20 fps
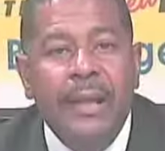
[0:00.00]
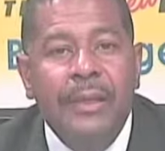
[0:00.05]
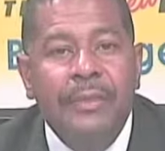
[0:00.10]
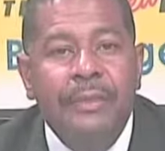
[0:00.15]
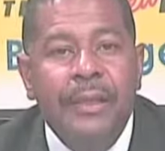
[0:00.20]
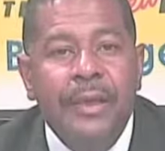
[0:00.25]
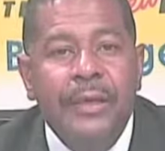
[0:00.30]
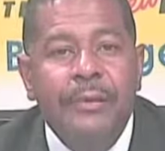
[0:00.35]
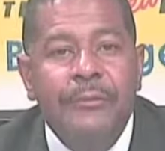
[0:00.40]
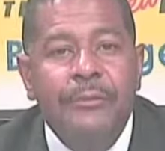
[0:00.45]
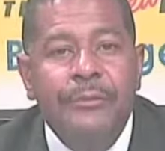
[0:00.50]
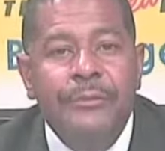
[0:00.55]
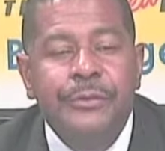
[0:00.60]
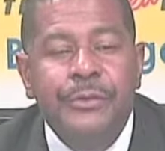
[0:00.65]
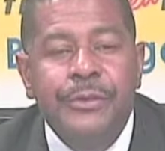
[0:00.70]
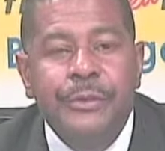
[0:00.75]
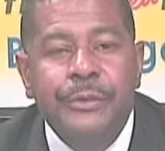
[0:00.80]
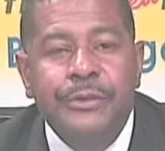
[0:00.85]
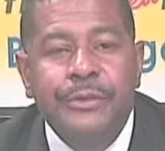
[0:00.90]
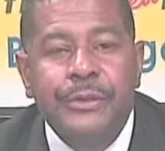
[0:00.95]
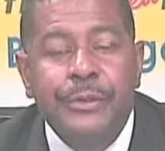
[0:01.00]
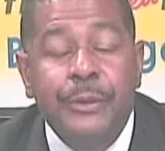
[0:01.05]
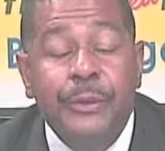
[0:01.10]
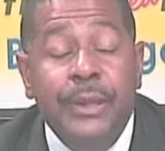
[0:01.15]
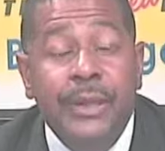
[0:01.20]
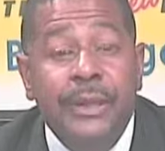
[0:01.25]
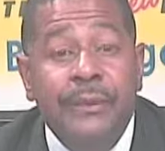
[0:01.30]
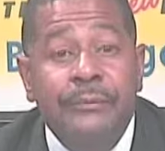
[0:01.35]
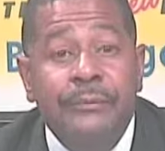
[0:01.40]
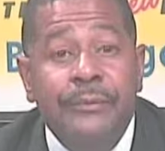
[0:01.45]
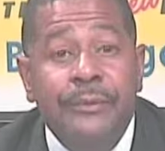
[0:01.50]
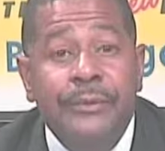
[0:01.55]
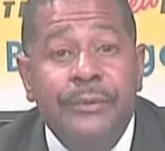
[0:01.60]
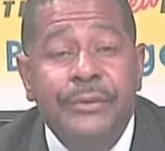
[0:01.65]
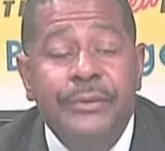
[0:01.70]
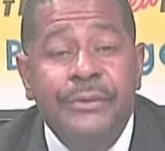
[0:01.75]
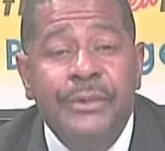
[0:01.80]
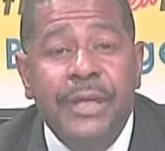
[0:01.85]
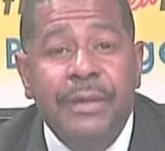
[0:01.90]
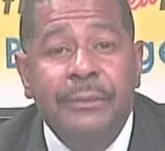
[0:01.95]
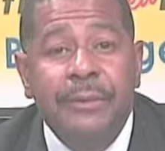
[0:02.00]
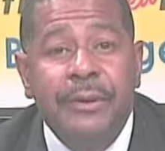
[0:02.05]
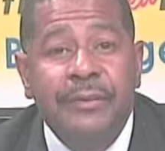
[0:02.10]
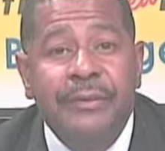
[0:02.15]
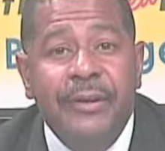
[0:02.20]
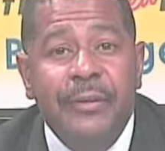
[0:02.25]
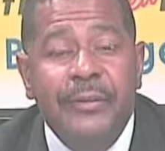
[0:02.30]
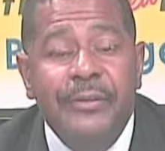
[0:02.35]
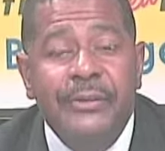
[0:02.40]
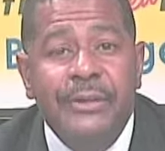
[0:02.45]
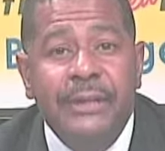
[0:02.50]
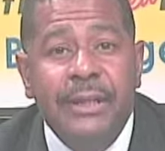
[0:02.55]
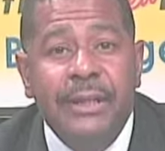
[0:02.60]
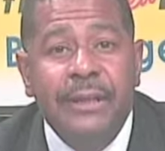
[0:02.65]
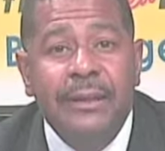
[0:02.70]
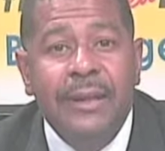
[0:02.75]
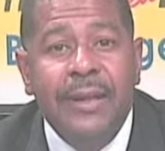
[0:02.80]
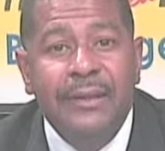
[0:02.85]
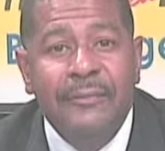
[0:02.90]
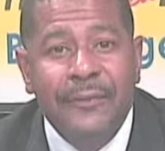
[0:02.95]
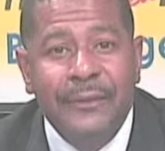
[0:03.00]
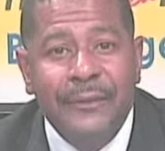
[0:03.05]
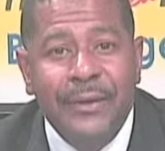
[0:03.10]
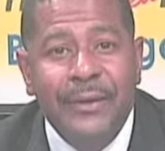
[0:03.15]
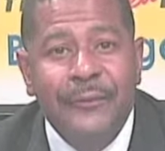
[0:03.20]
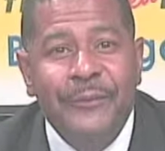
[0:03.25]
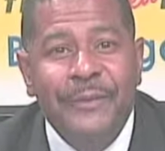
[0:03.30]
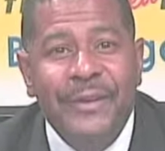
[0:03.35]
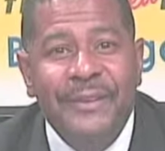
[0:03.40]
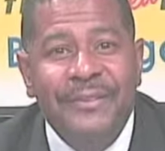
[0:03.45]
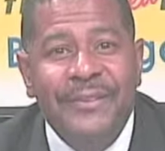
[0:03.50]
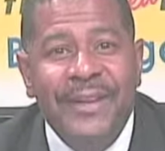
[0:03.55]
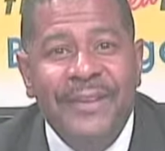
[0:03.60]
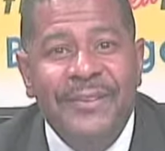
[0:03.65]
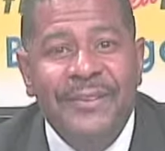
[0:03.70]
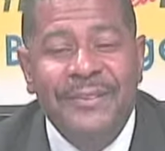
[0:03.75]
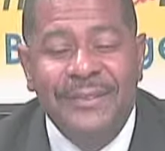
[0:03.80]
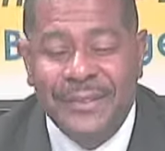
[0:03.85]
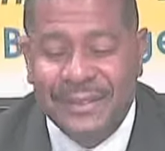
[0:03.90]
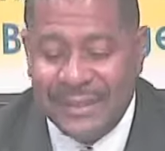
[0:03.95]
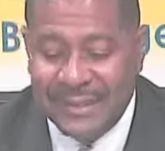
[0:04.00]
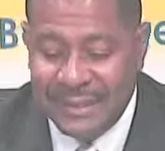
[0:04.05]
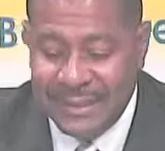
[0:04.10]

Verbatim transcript: And thank you for tuning in for this segment of Our City. Have a great week. Thank you.